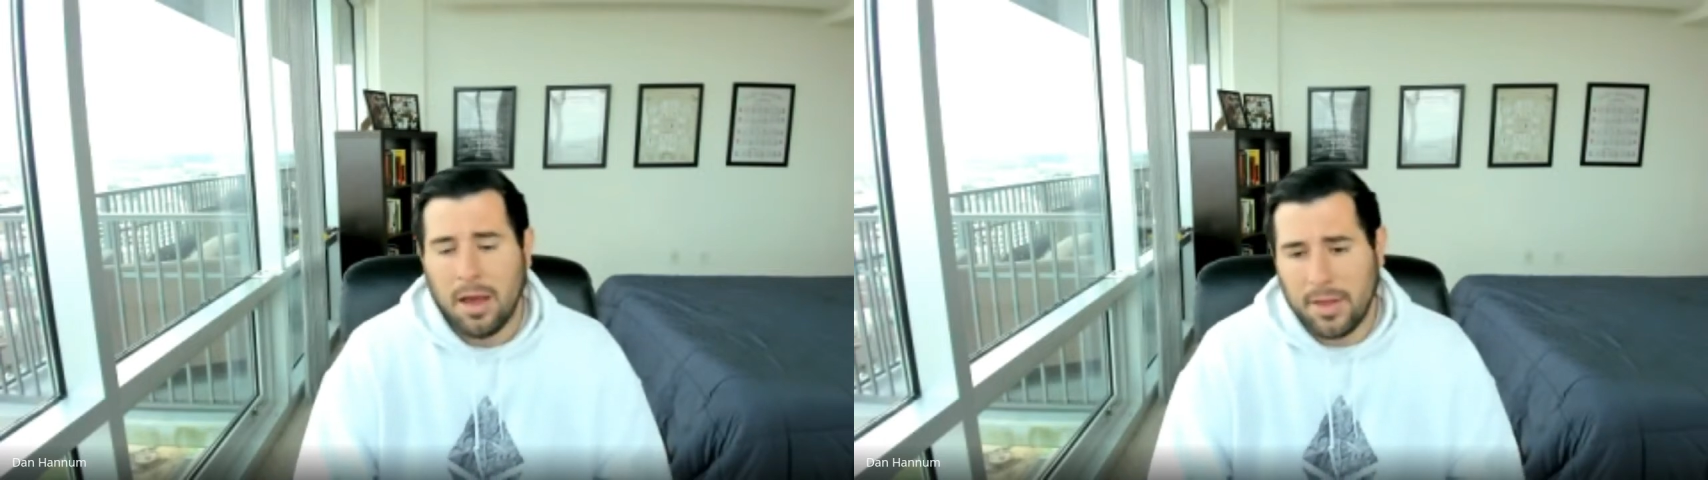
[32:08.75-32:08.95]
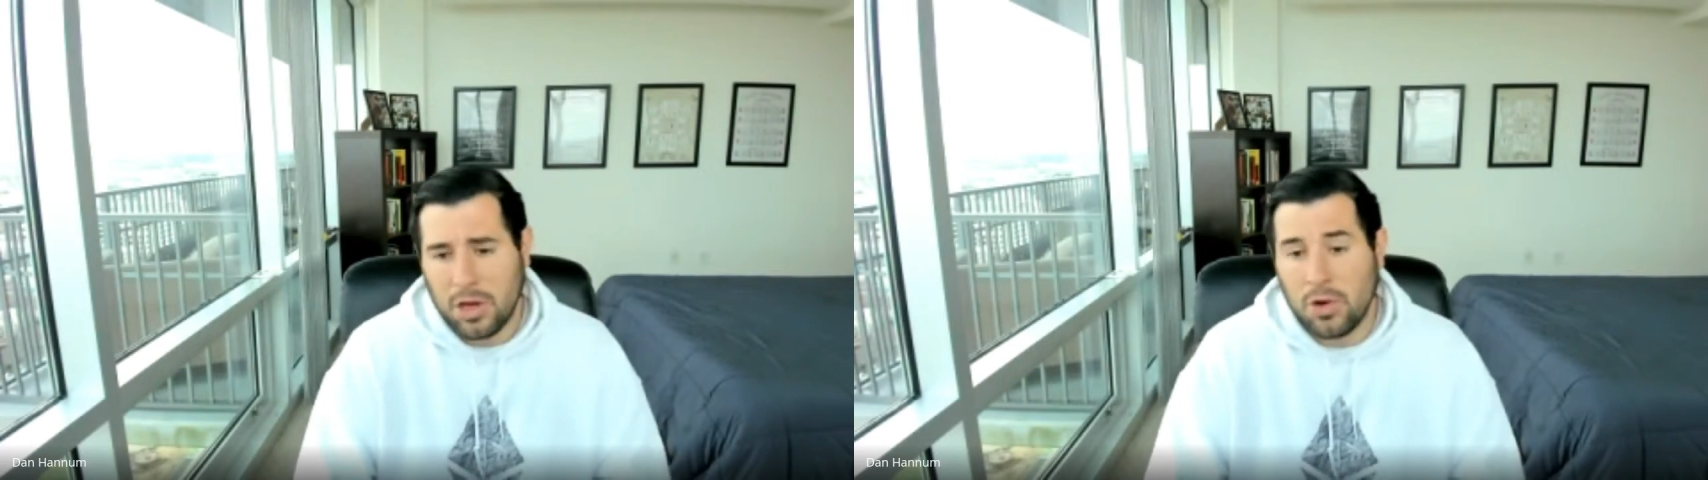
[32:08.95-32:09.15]

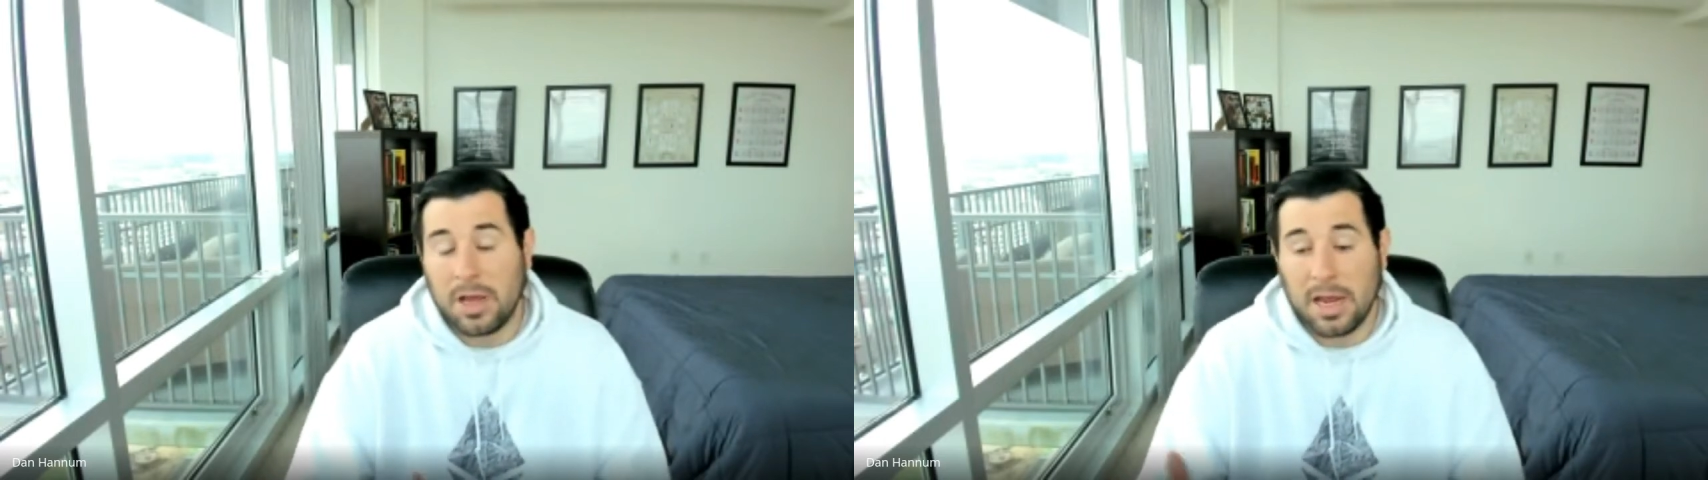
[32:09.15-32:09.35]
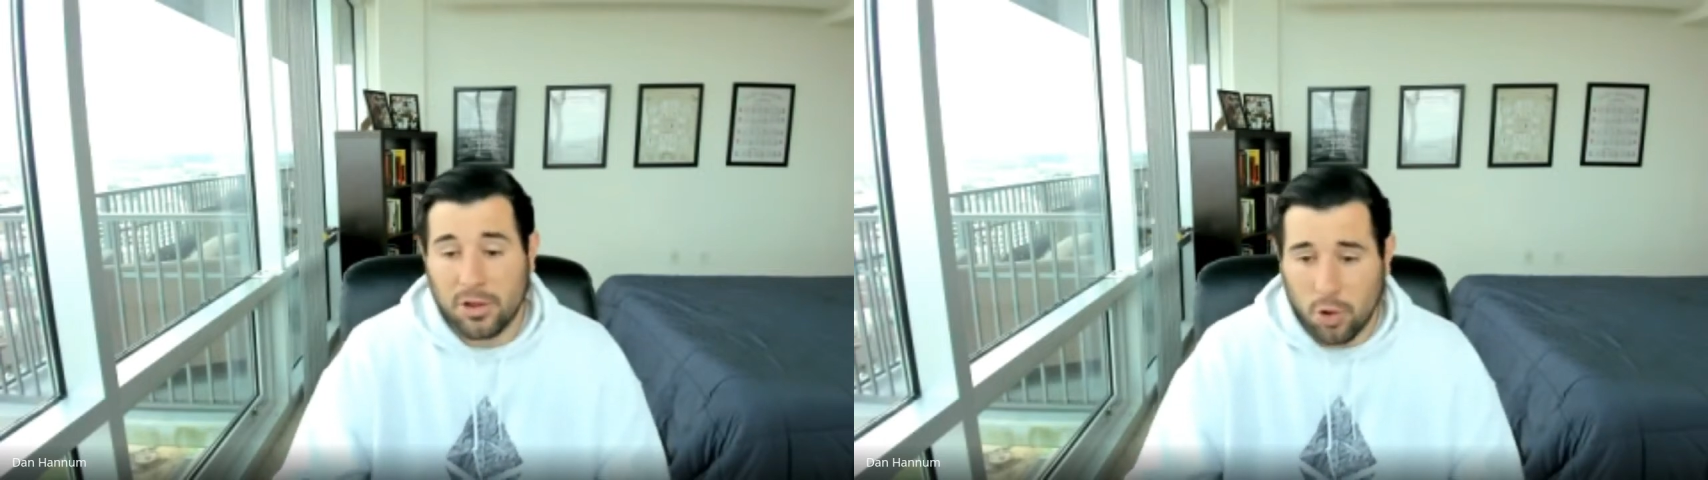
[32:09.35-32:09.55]
And then you'd
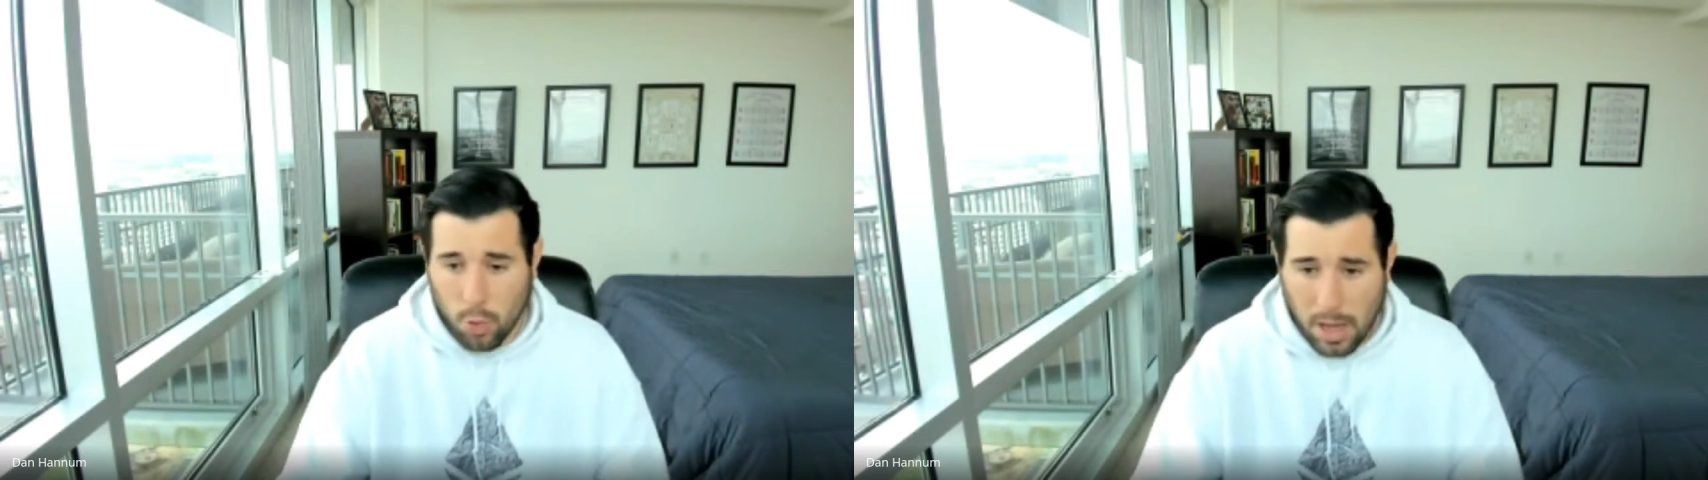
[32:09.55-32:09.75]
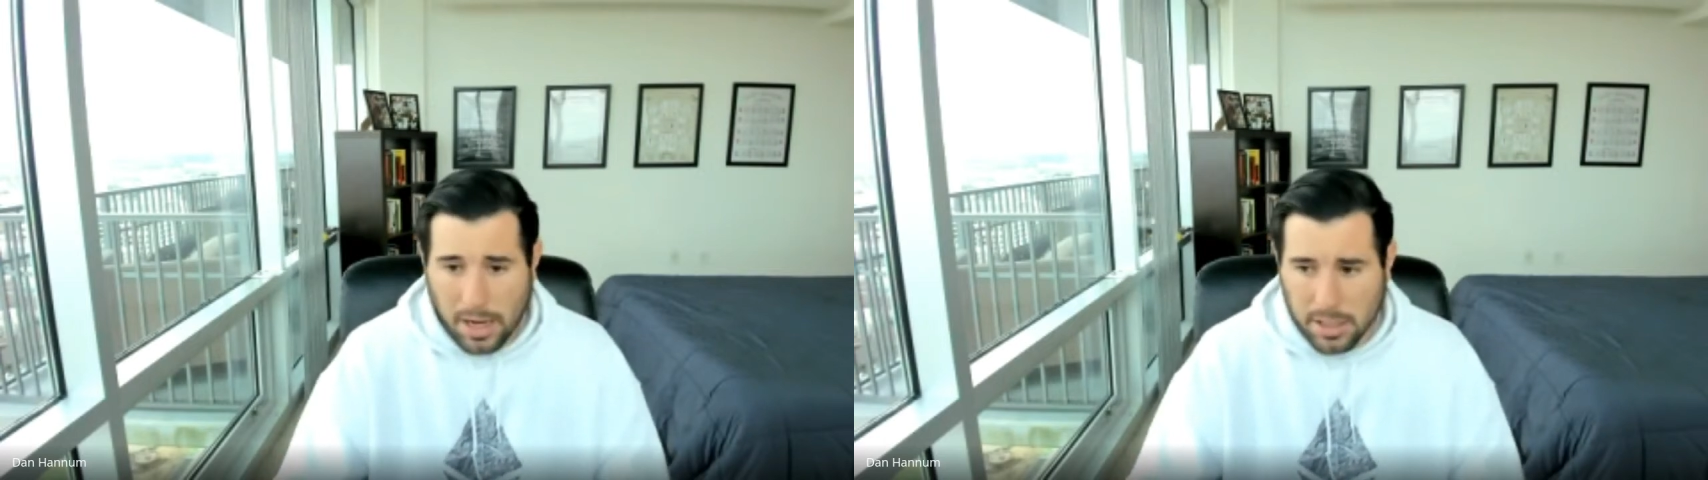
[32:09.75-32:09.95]
connect your
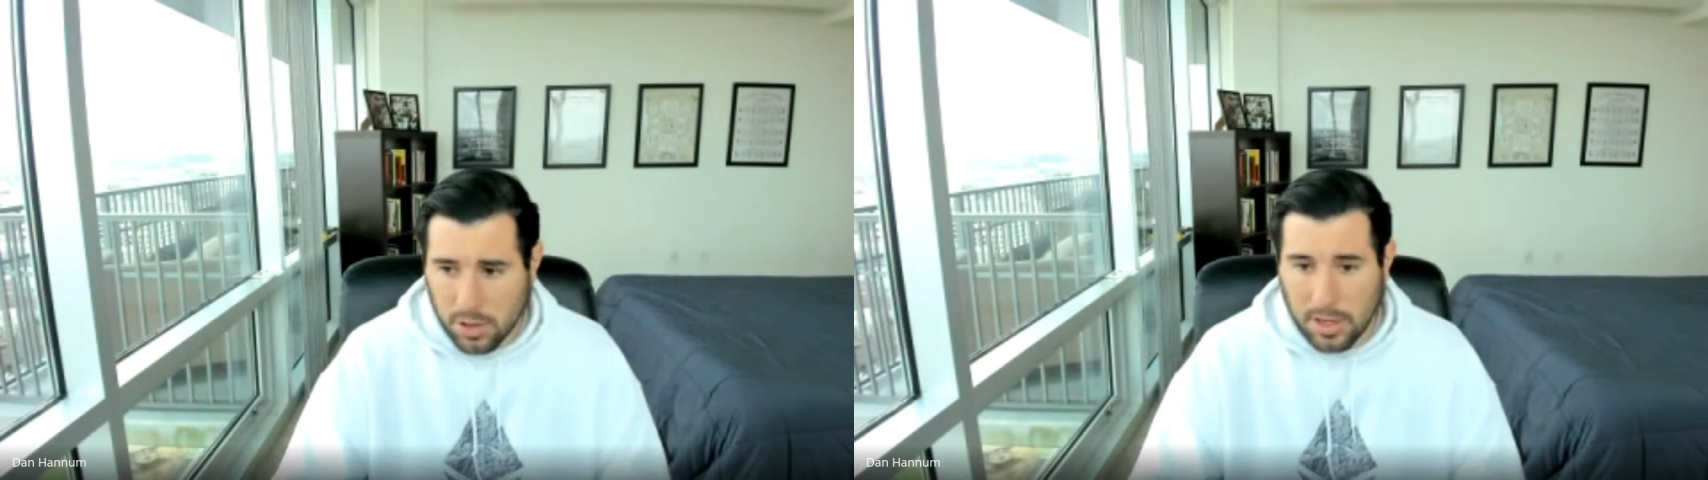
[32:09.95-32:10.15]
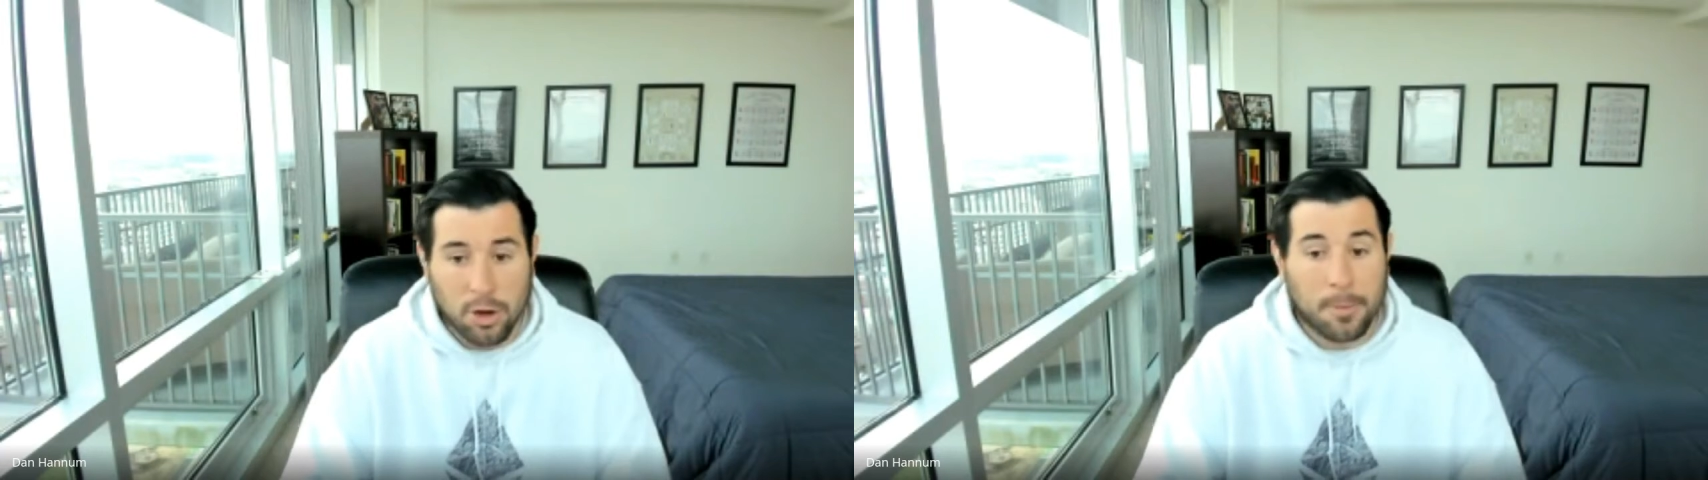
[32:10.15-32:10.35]
wallet,
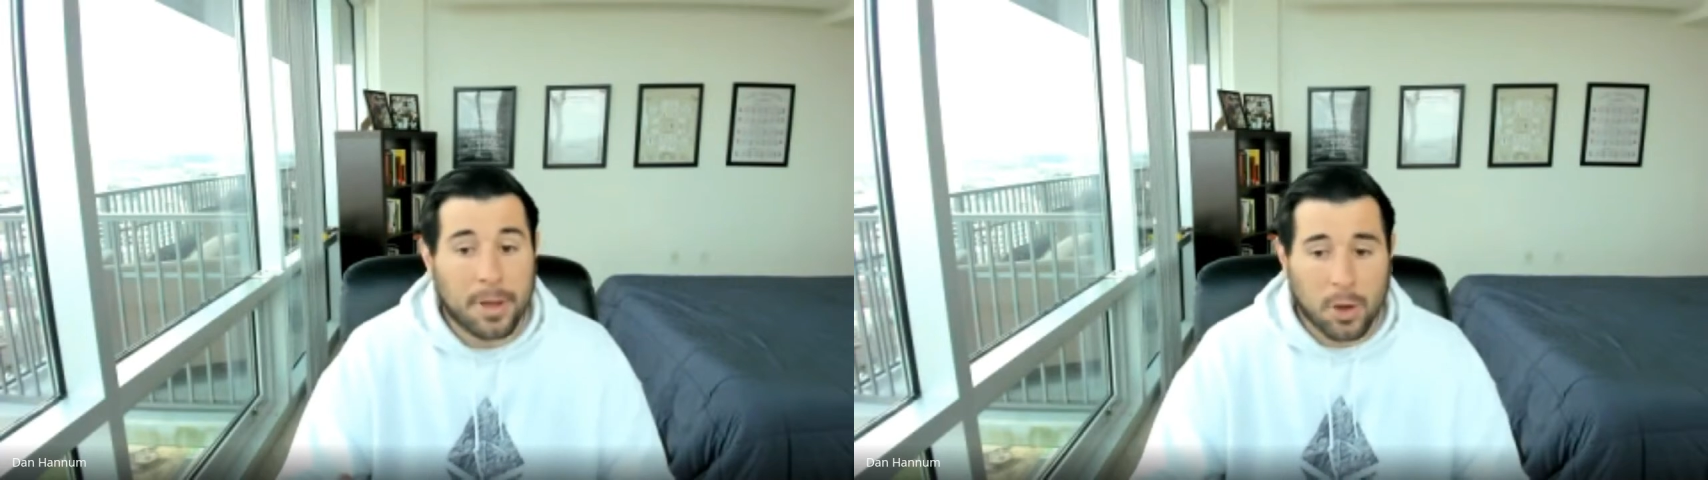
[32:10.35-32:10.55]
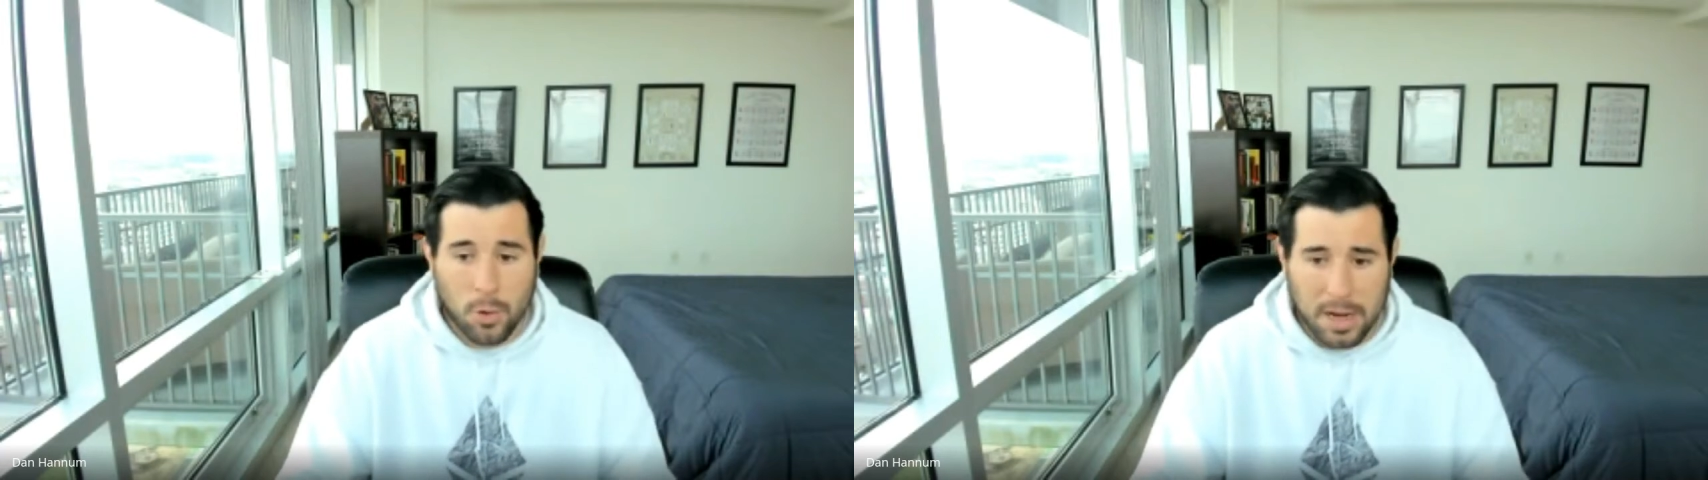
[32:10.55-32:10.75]
so like your
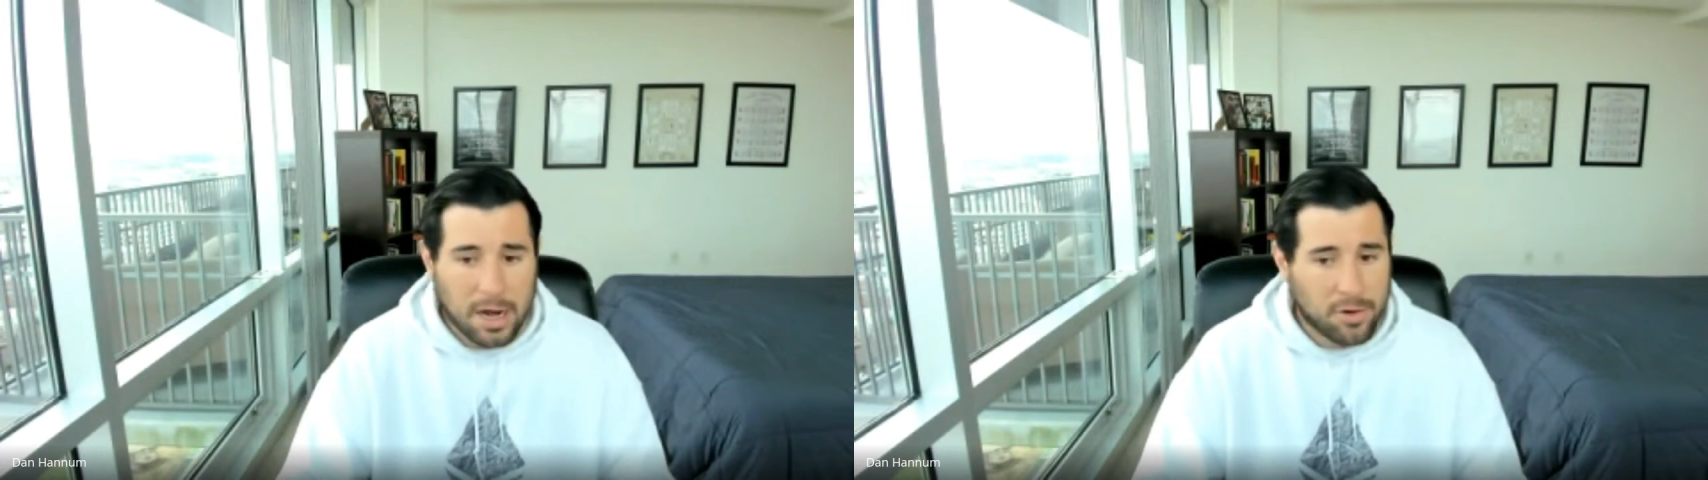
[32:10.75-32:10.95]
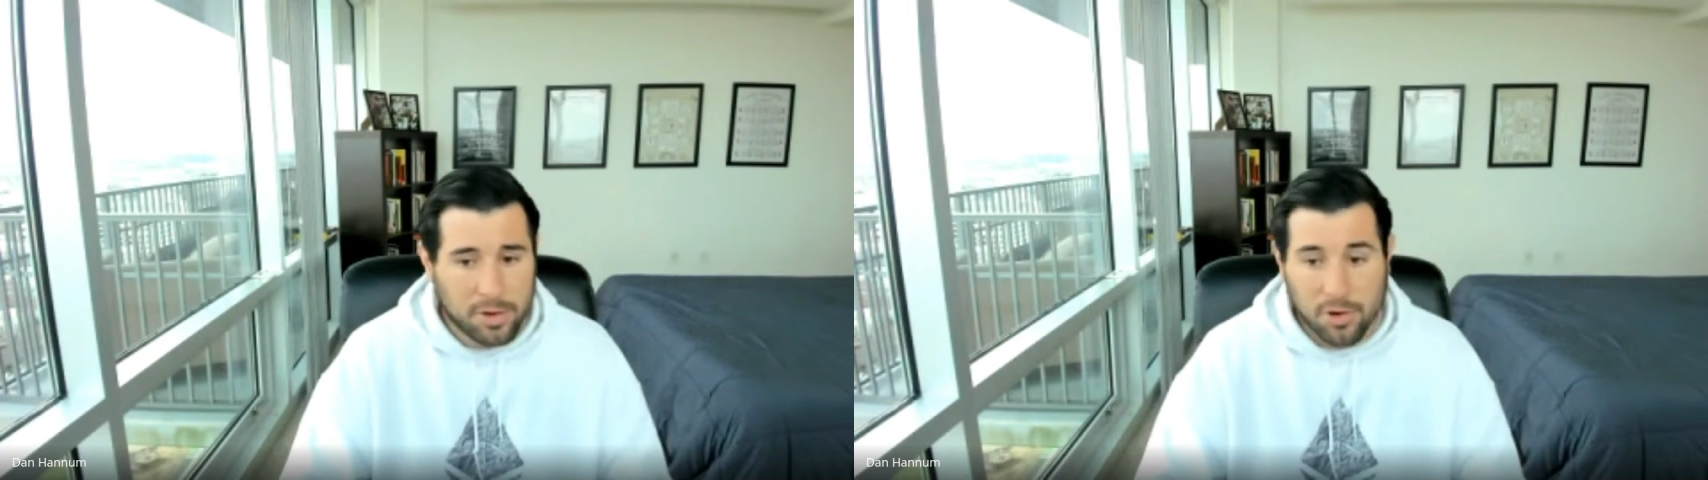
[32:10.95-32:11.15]
Bitcoin address,